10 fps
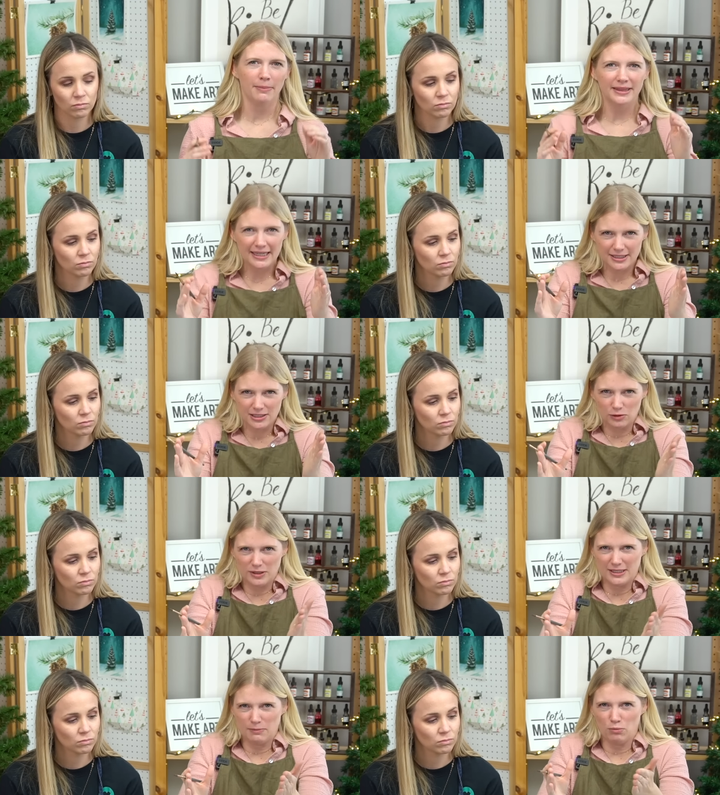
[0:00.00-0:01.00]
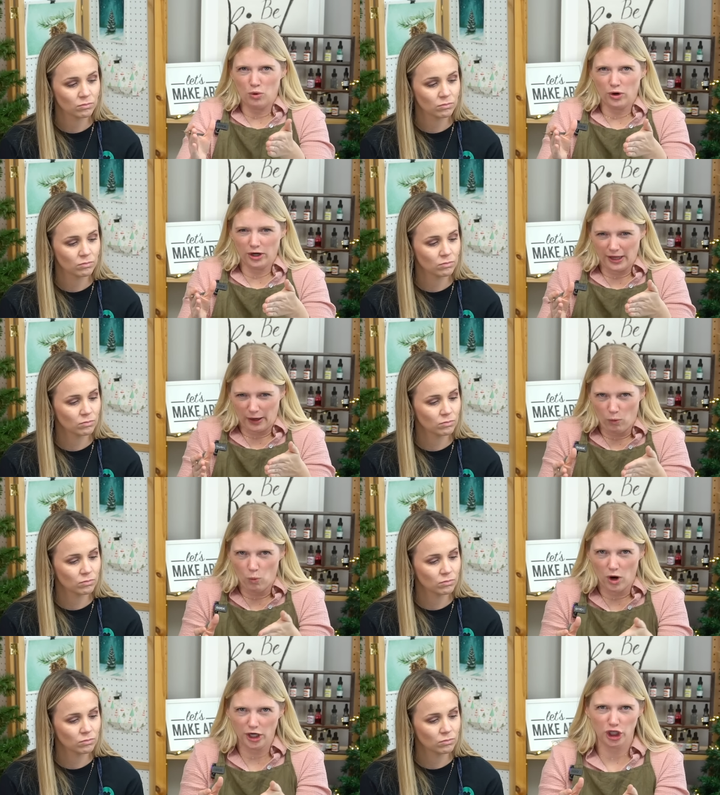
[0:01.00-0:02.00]
Speaker 1: but that still was in more like
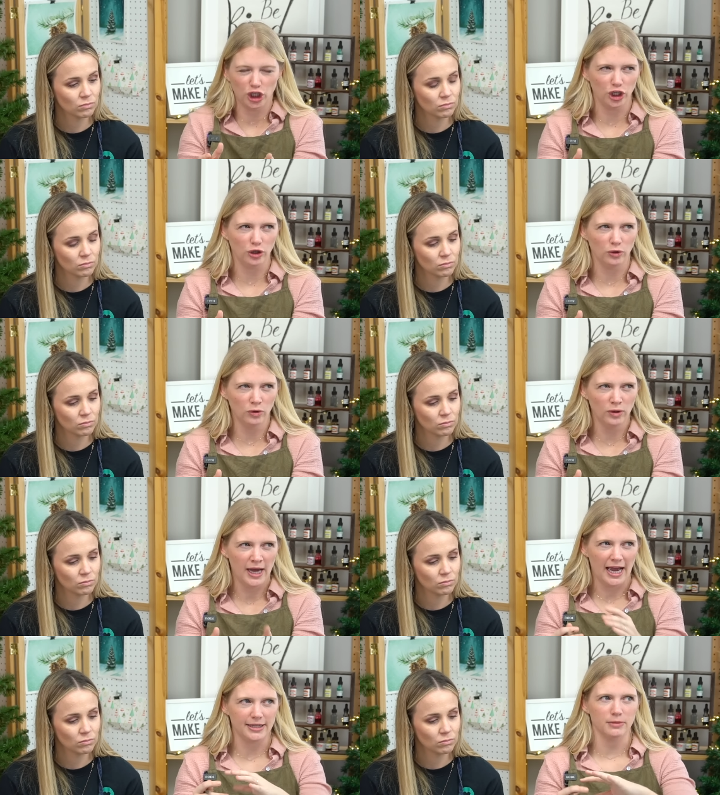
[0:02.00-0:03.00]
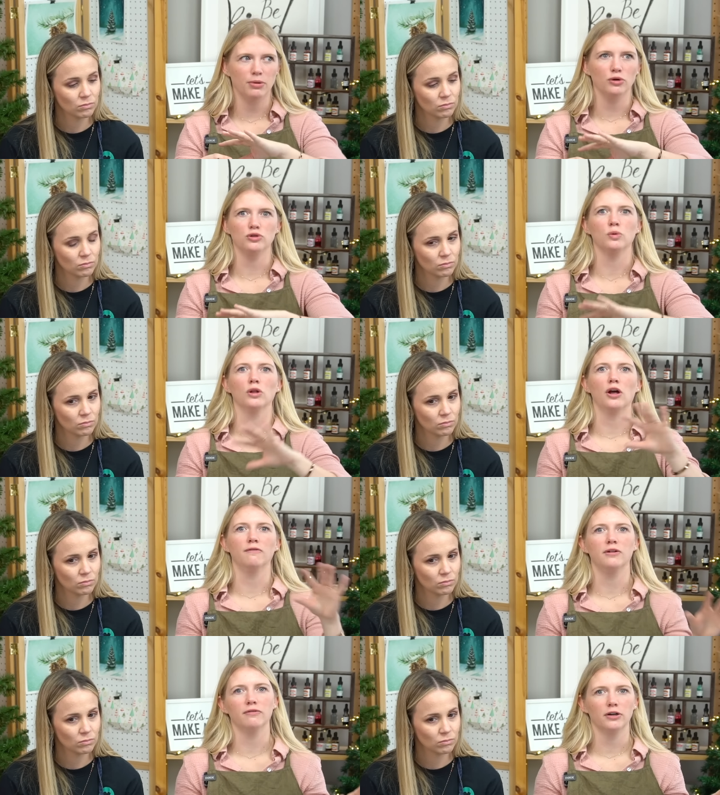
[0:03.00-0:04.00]
one hue as opposed to a lot
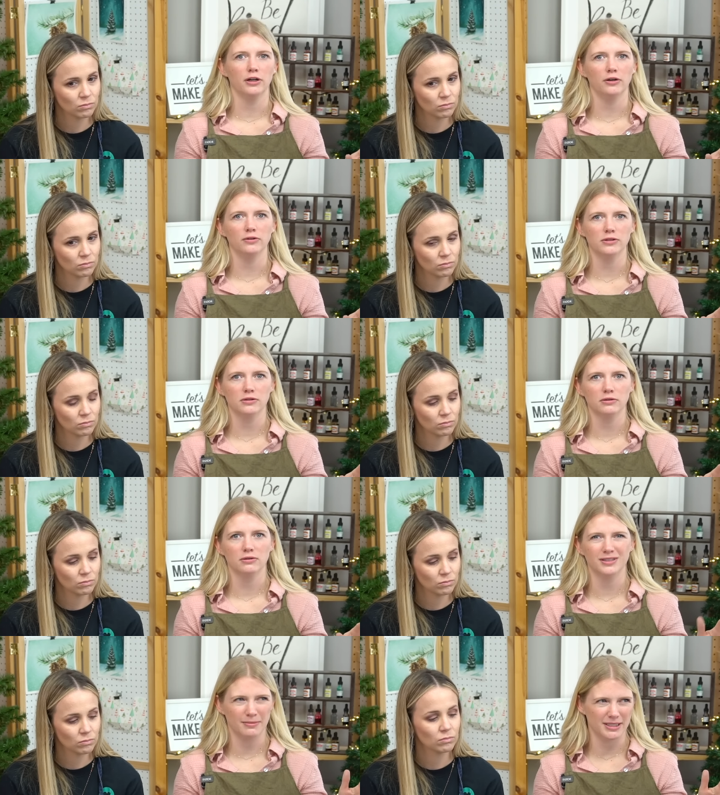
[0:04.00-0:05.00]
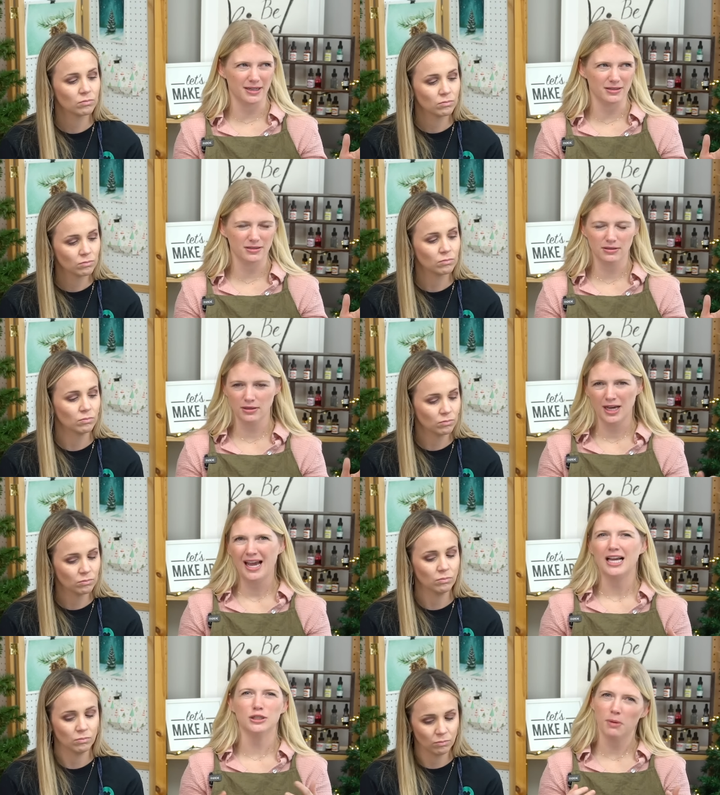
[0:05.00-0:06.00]
of different hues. Does that make sense? Yep.
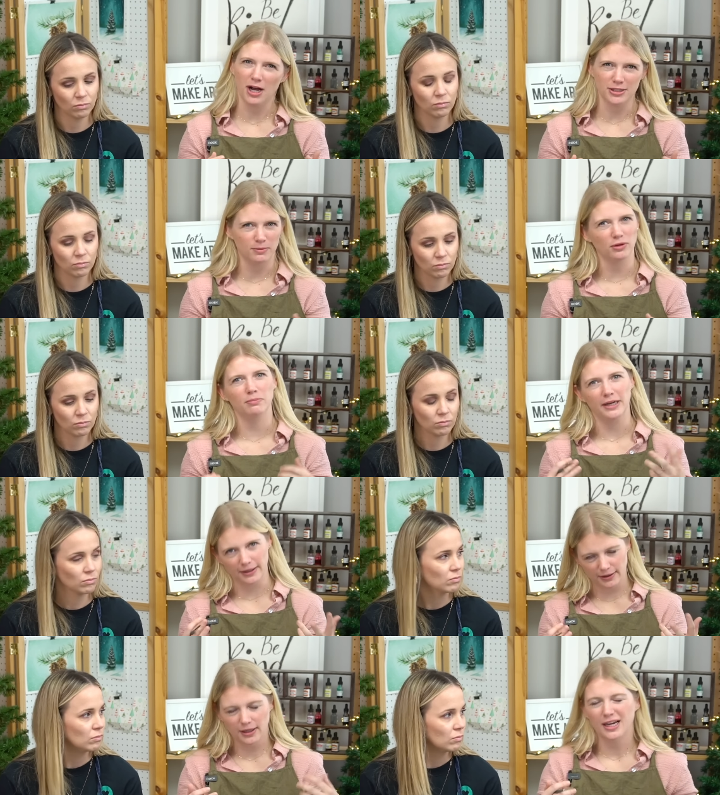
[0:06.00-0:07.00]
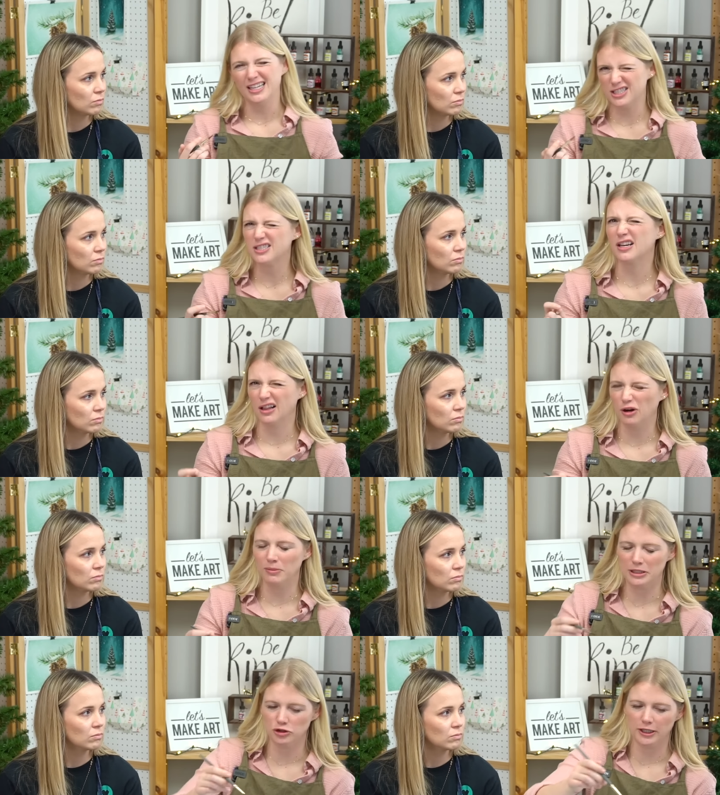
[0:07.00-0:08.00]
It's possible, but it's a little
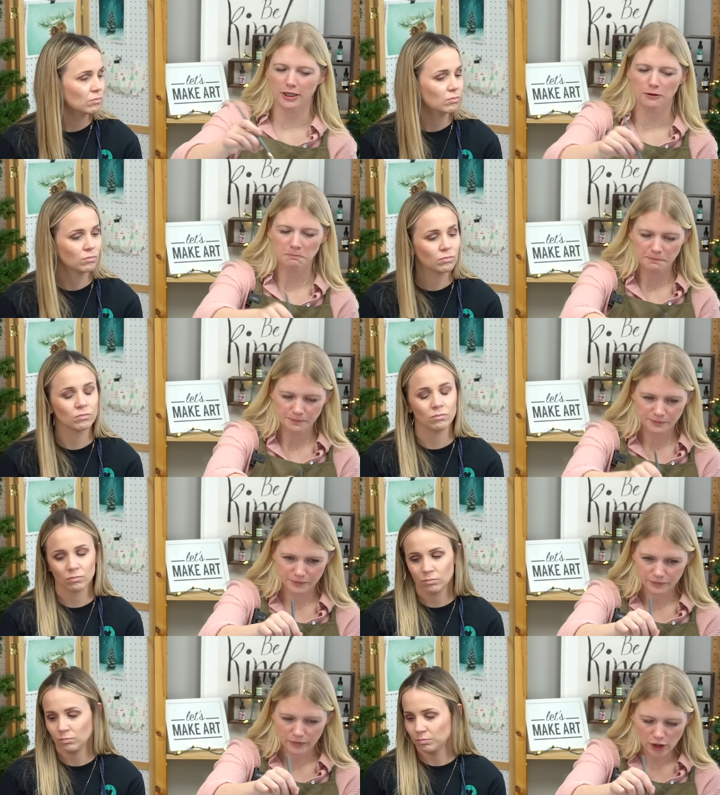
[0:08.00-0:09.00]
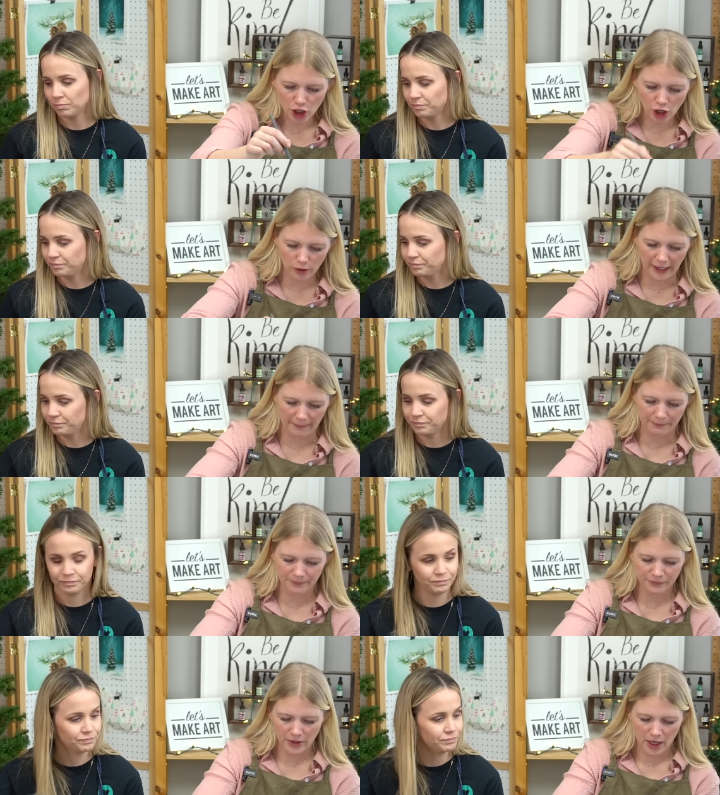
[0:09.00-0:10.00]
bit trickier. Okay,
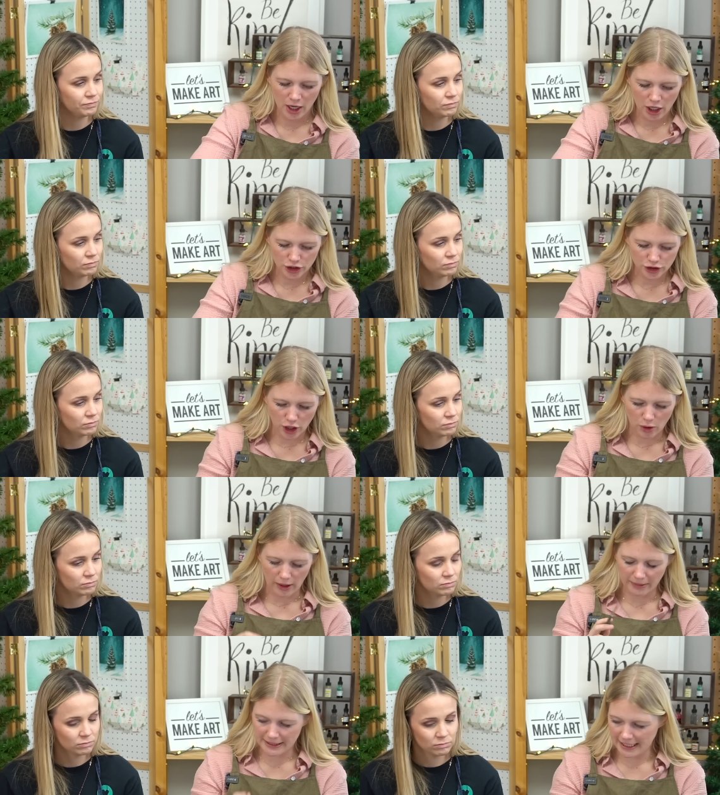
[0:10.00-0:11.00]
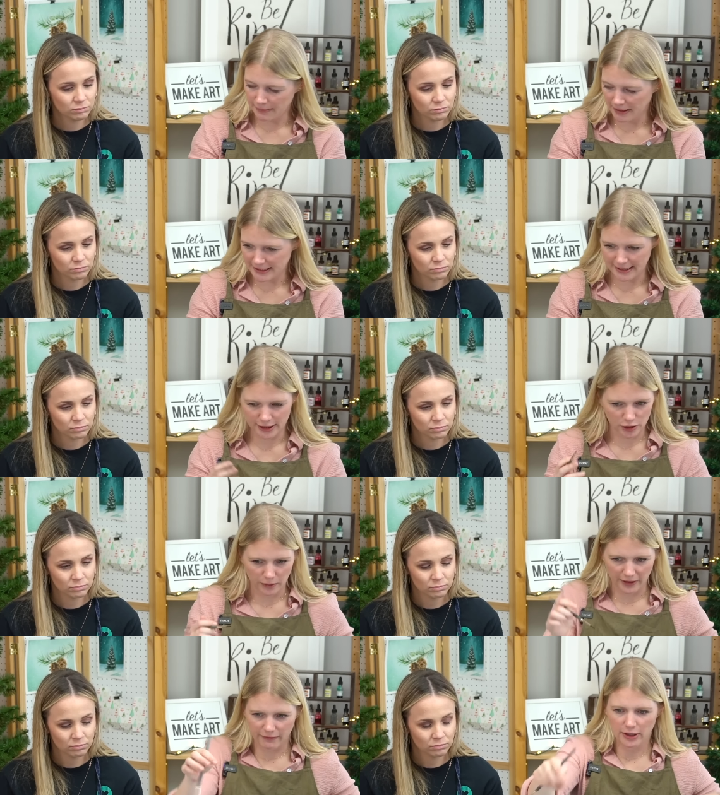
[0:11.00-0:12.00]
so I'm gonna take my six or
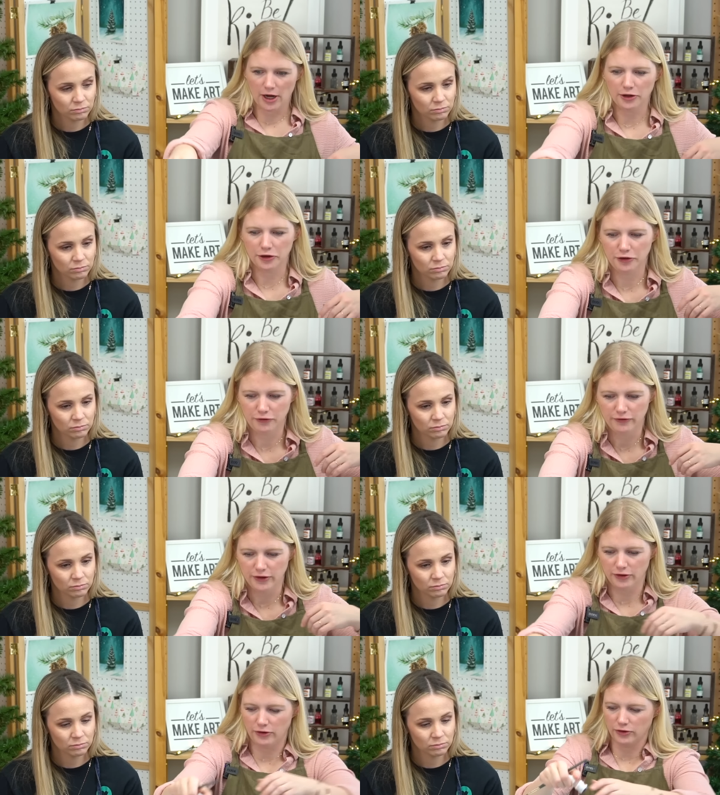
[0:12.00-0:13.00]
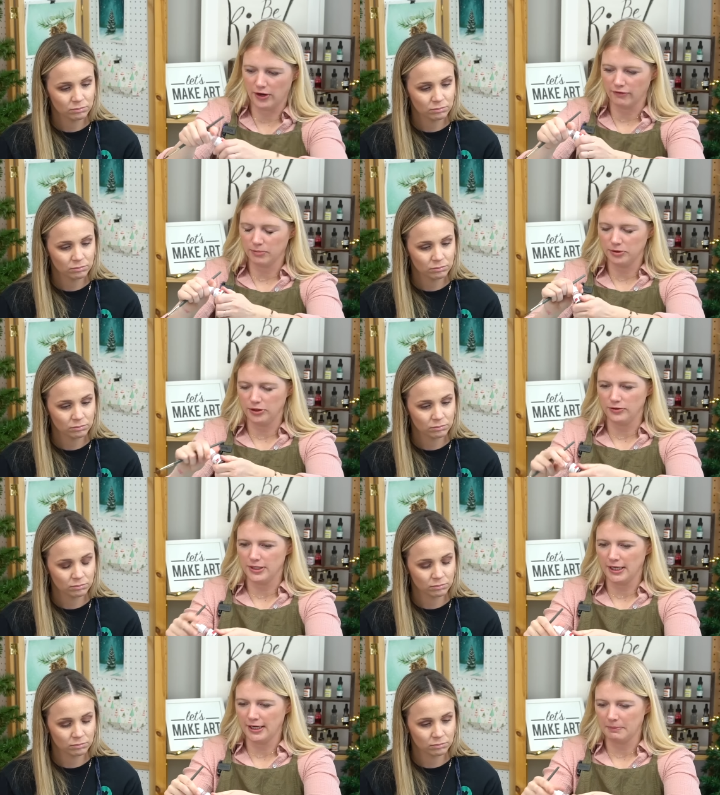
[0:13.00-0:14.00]
whatever color you feel comfortable
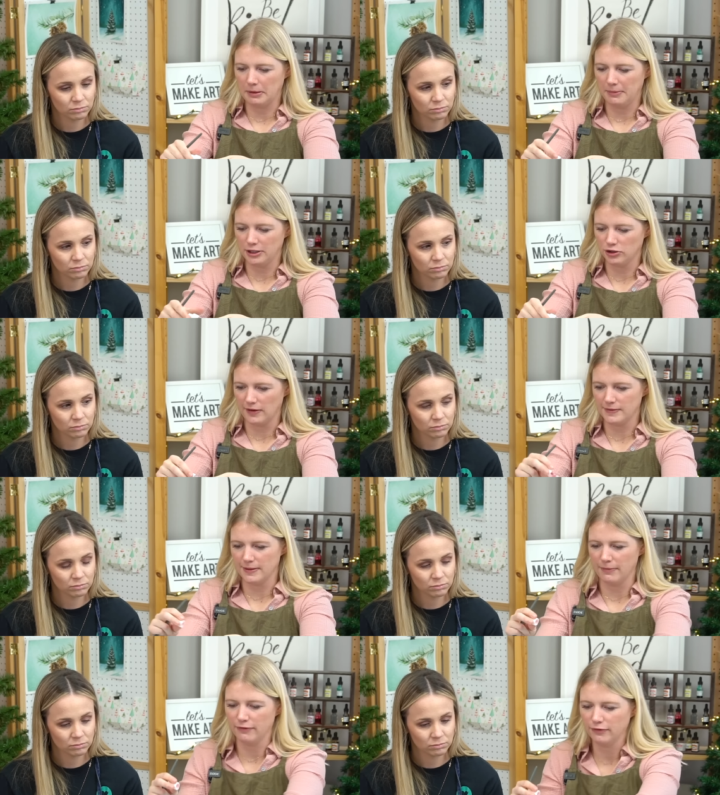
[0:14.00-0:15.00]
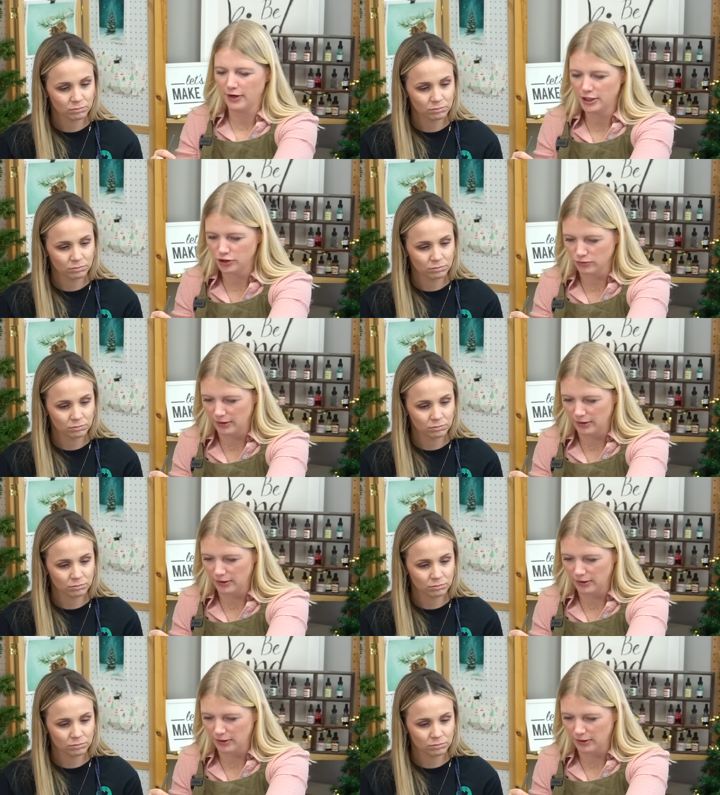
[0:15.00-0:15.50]
using. I'm gonna make sure I have some fresh